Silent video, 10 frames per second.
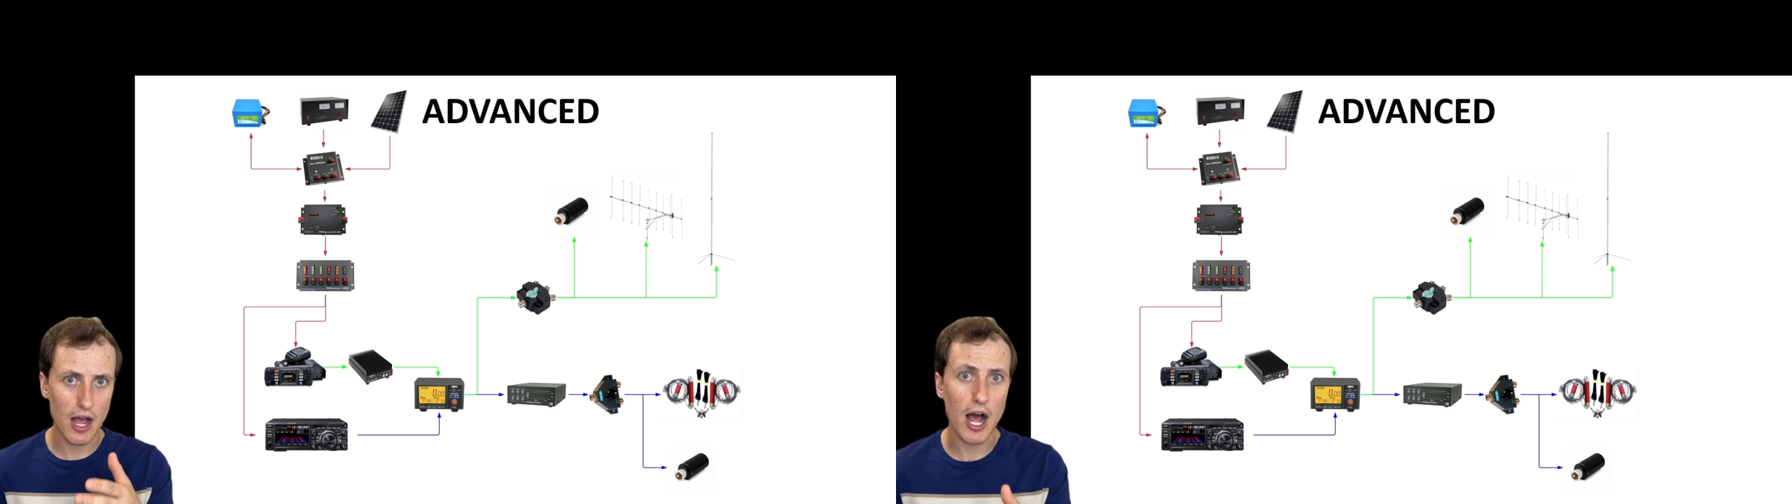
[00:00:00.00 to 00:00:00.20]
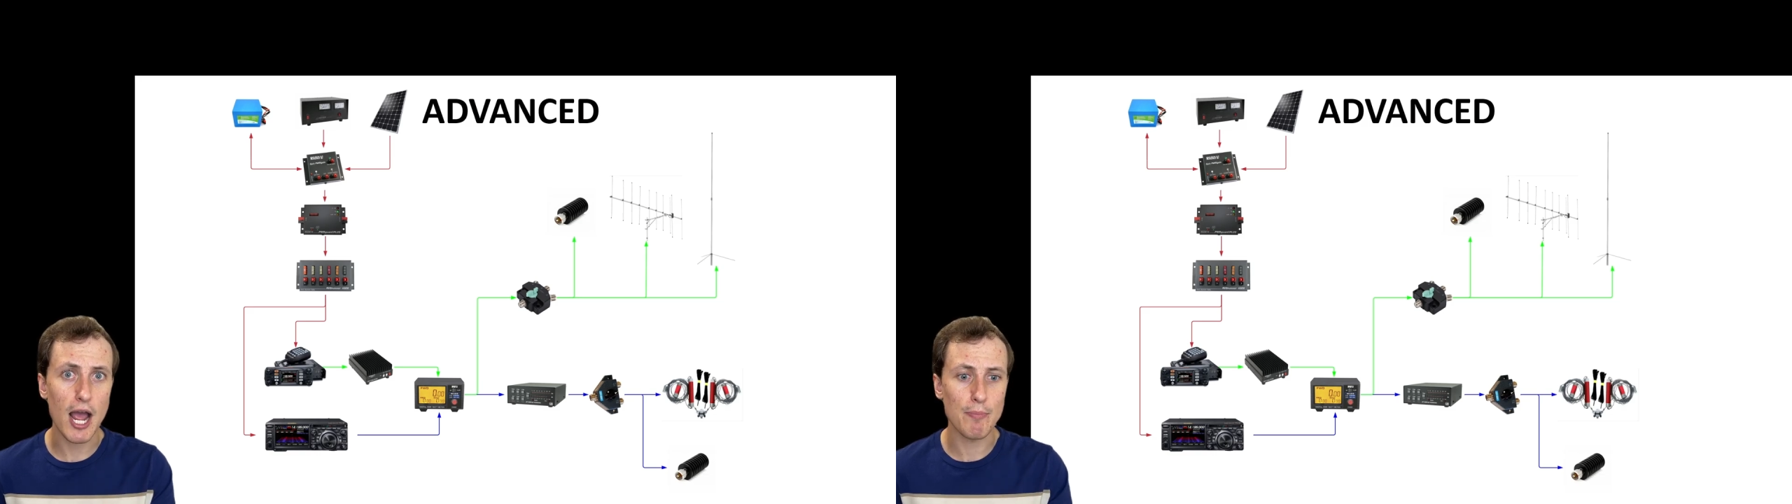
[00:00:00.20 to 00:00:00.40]

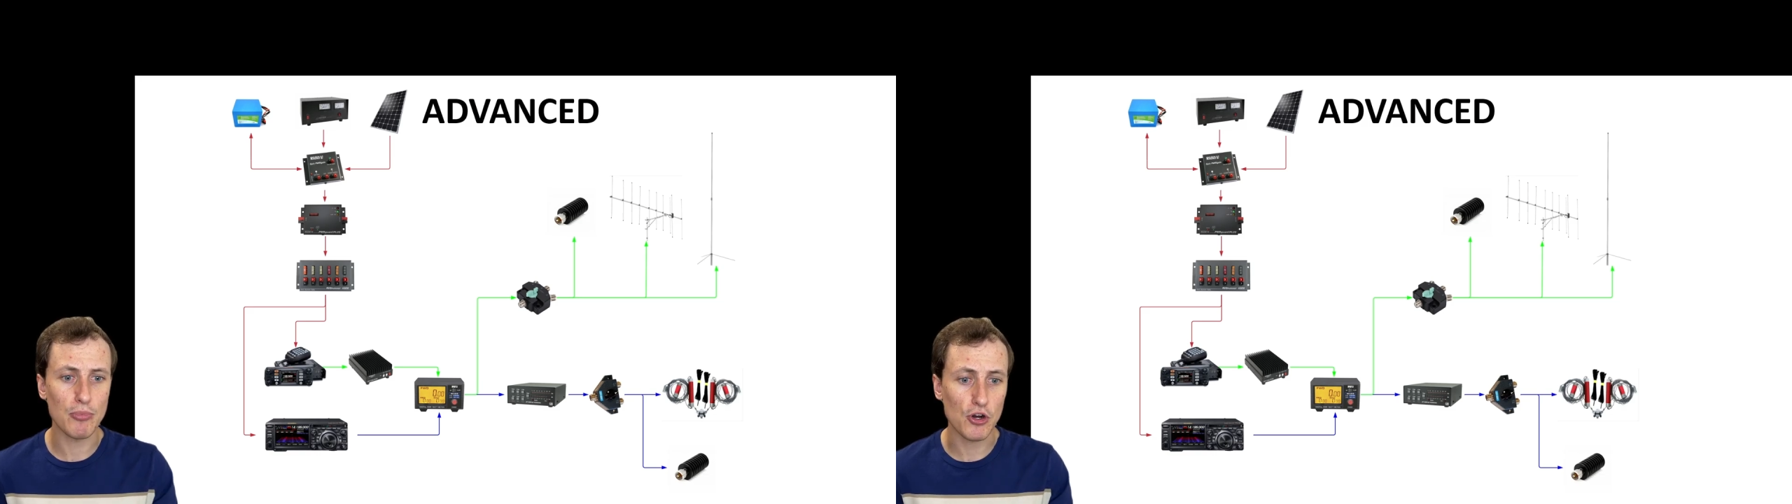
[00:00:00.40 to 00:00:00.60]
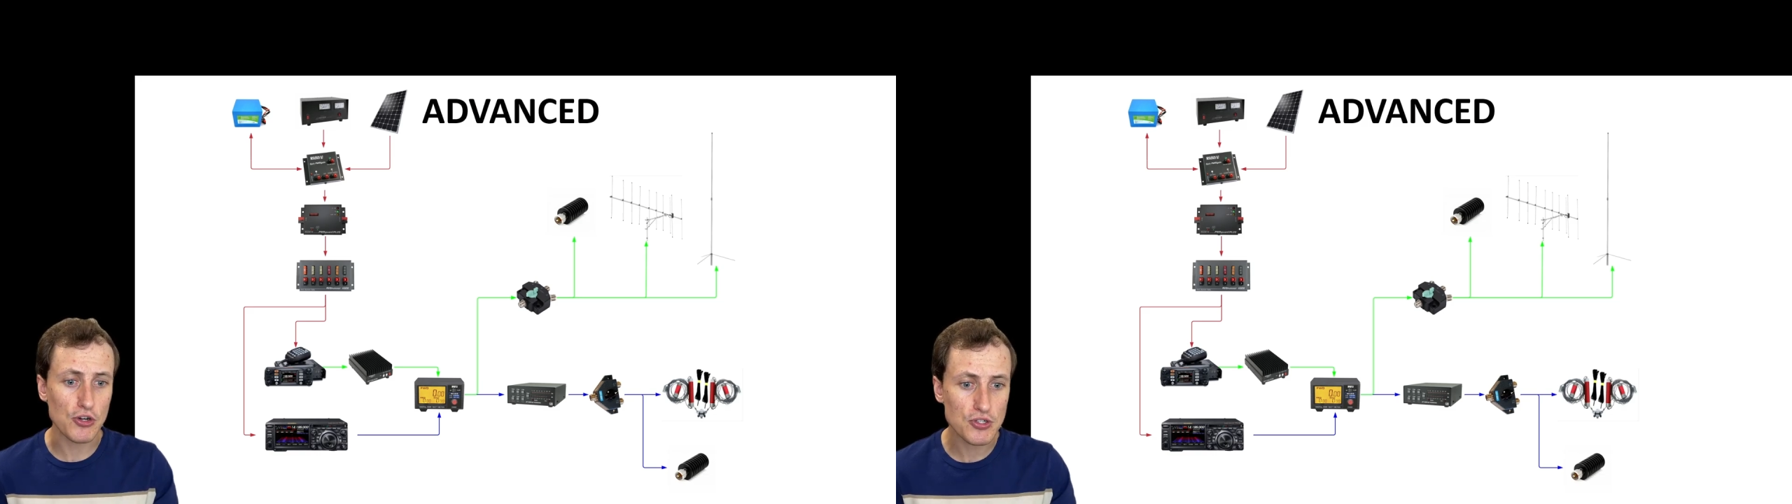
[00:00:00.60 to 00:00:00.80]
I'm
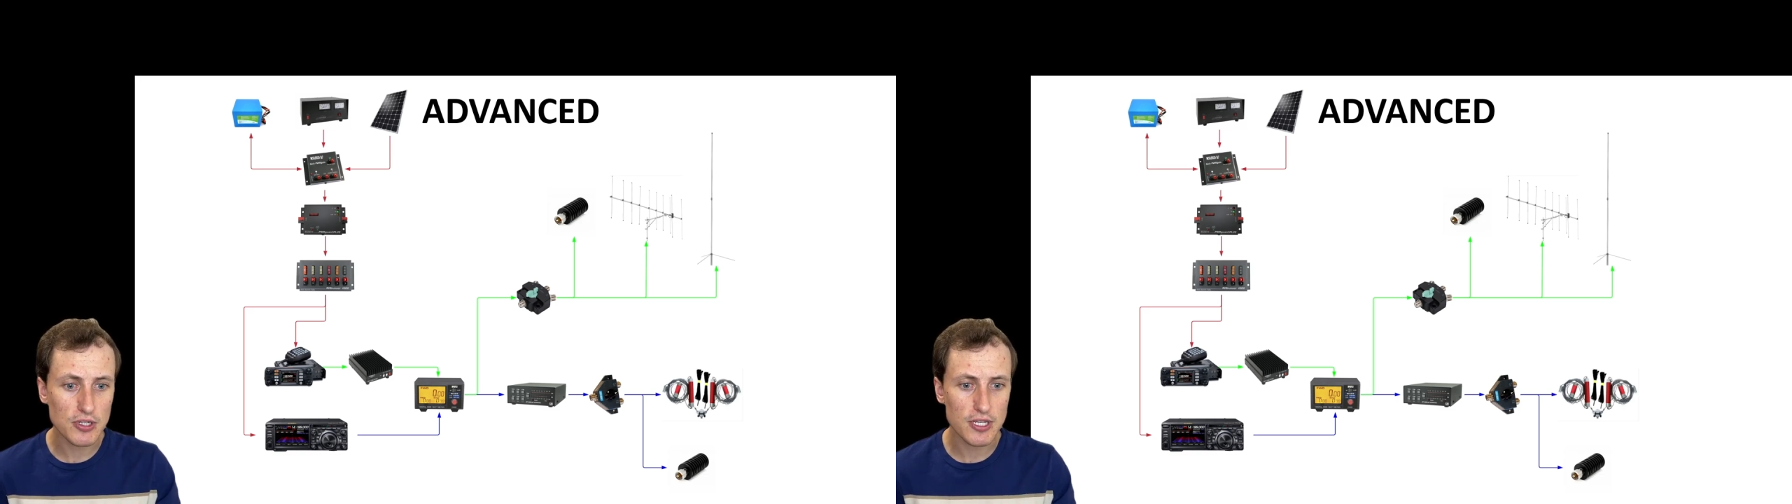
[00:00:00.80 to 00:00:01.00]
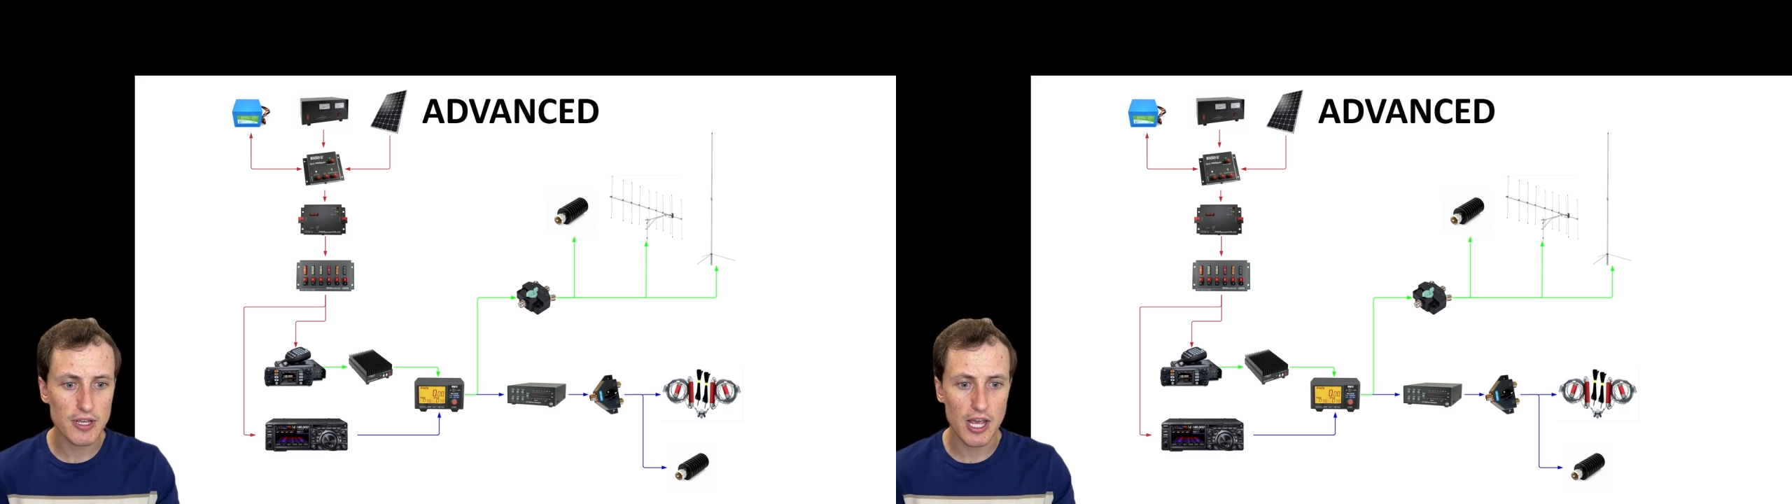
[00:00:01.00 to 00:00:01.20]

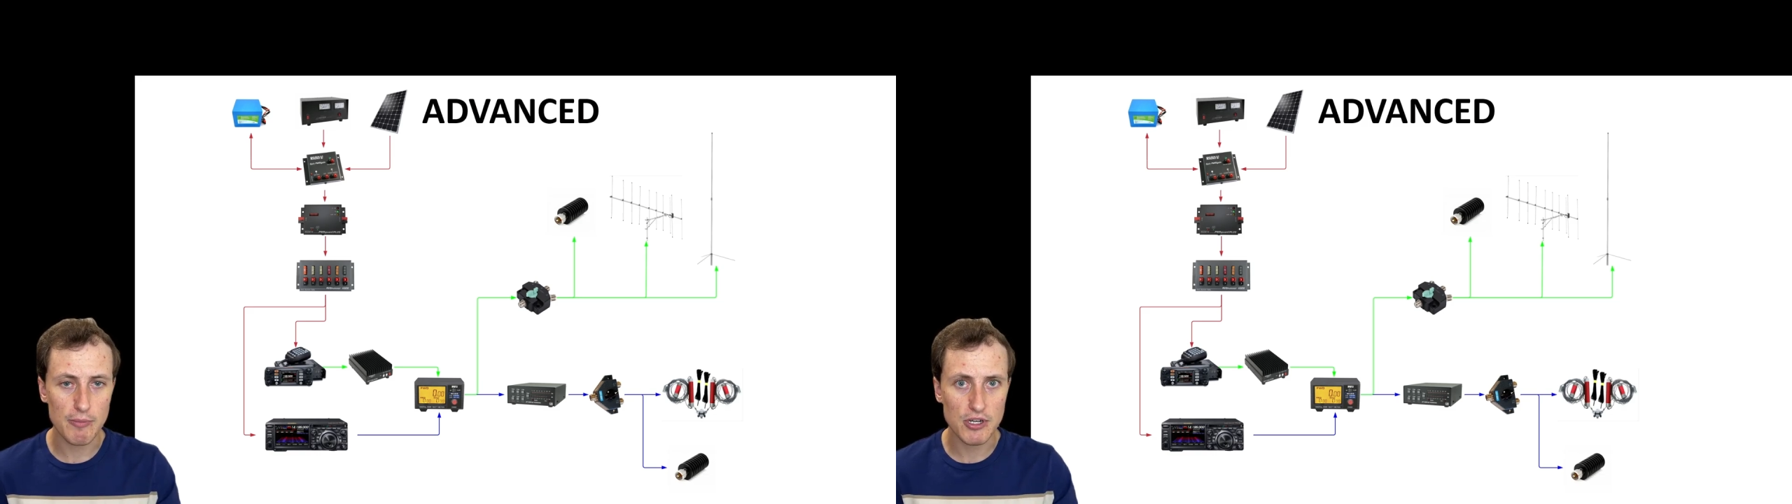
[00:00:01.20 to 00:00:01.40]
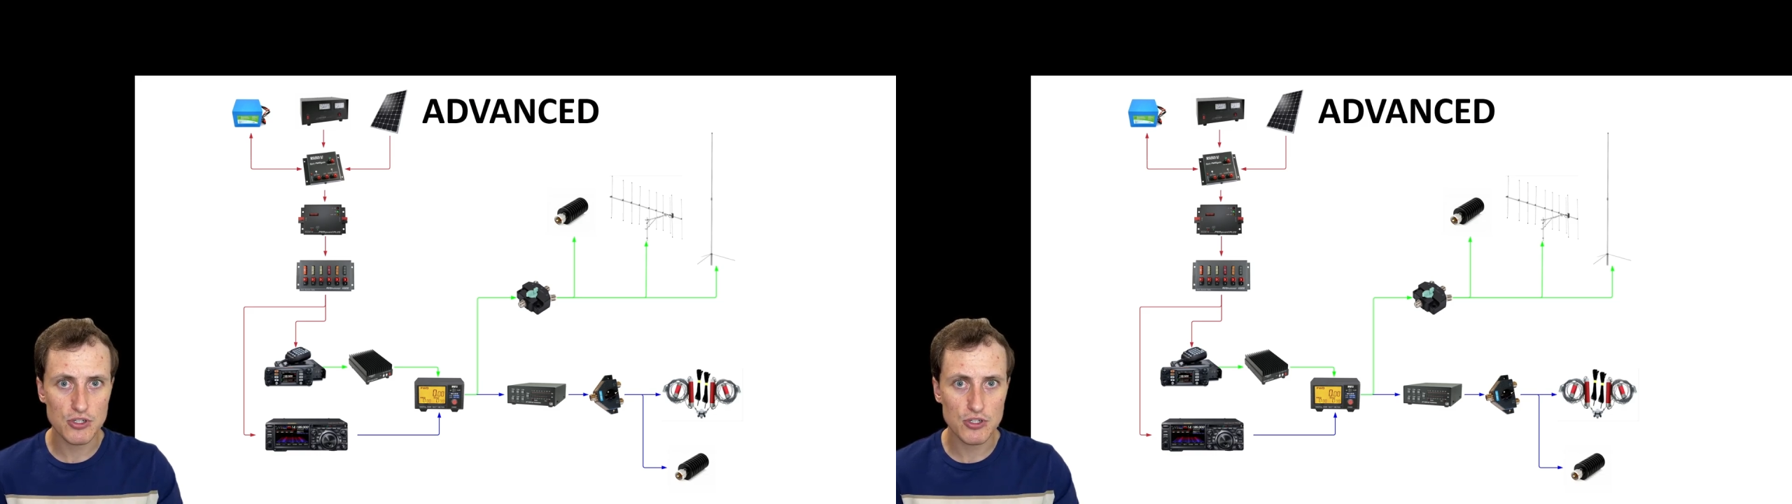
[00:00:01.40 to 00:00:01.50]
personally aiming